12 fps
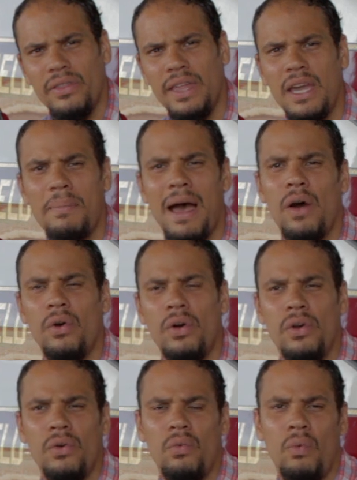Think about
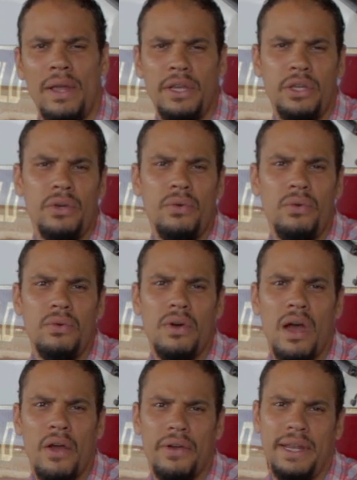when you
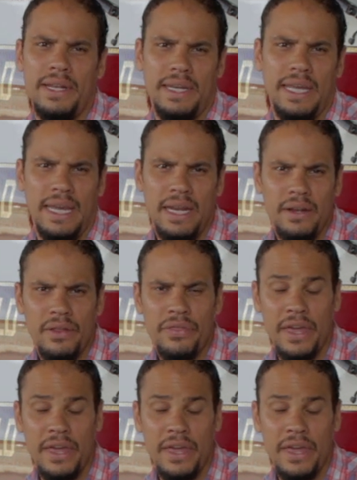are in need.